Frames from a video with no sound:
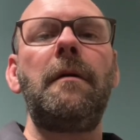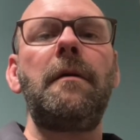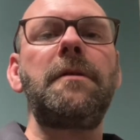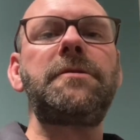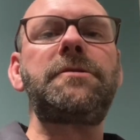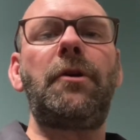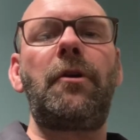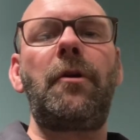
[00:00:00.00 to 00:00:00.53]

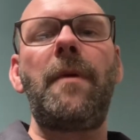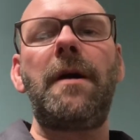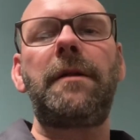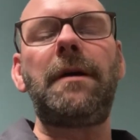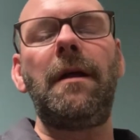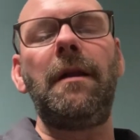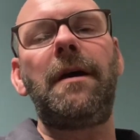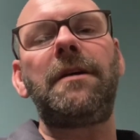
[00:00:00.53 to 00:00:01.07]
sorry about
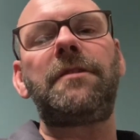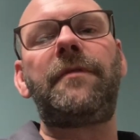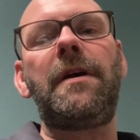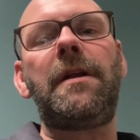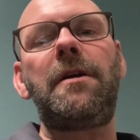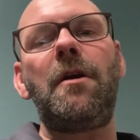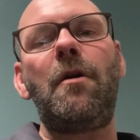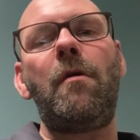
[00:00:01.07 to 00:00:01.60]
that last
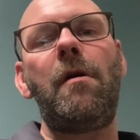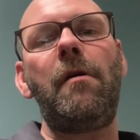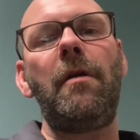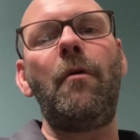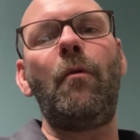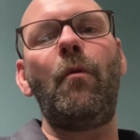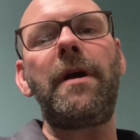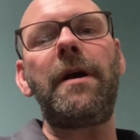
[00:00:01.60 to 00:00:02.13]
video. All
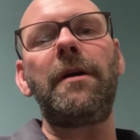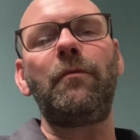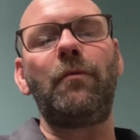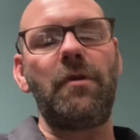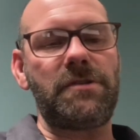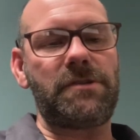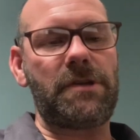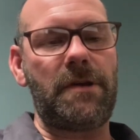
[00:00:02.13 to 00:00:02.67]
that wind
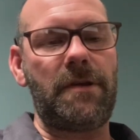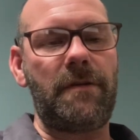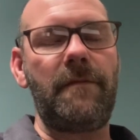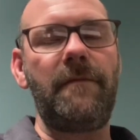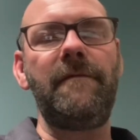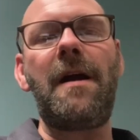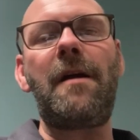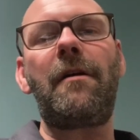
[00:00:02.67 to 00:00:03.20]
was
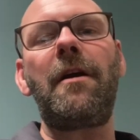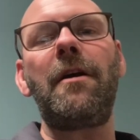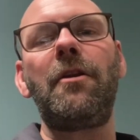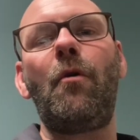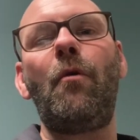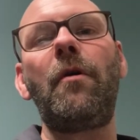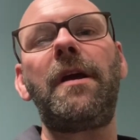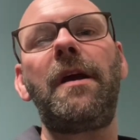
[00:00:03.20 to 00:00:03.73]
very
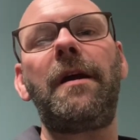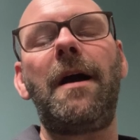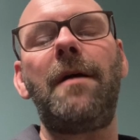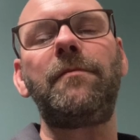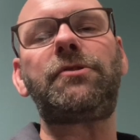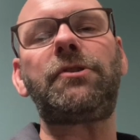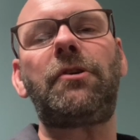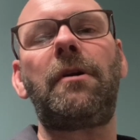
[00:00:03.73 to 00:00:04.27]
annoying,
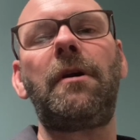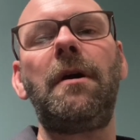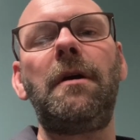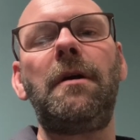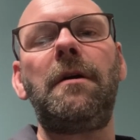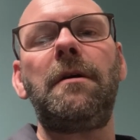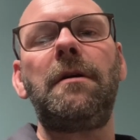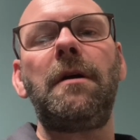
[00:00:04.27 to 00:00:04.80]
I'm sure.
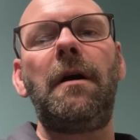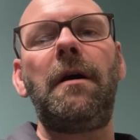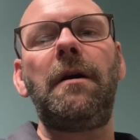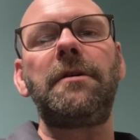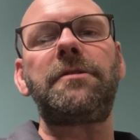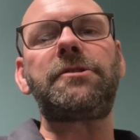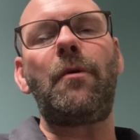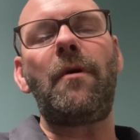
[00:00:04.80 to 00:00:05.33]

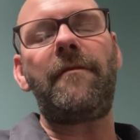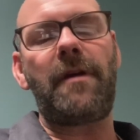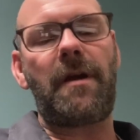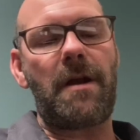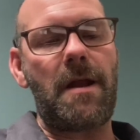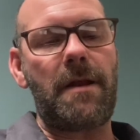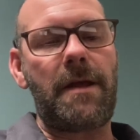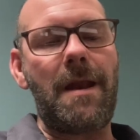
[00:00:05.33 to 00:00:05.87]
So I
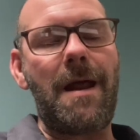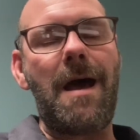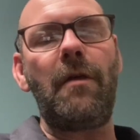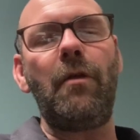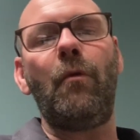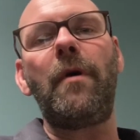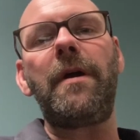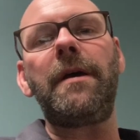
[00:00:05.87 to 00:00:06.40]
figured I'd get out of
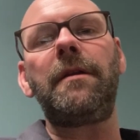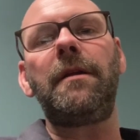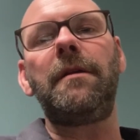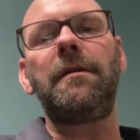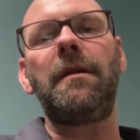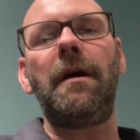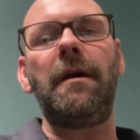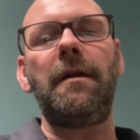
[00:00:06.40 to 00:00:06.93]
the
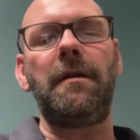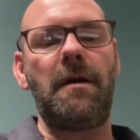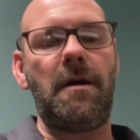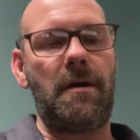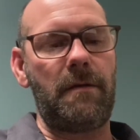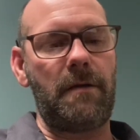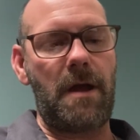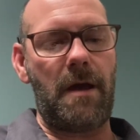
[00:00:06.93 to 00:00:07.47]
wind and
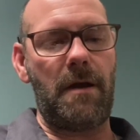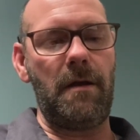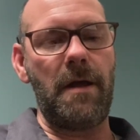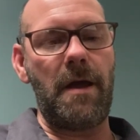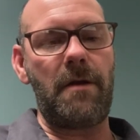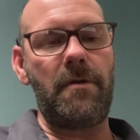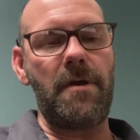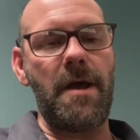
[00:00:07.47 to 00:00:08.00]
at a
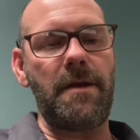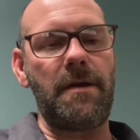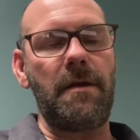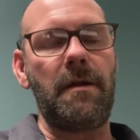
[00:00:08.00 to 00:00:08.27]
later date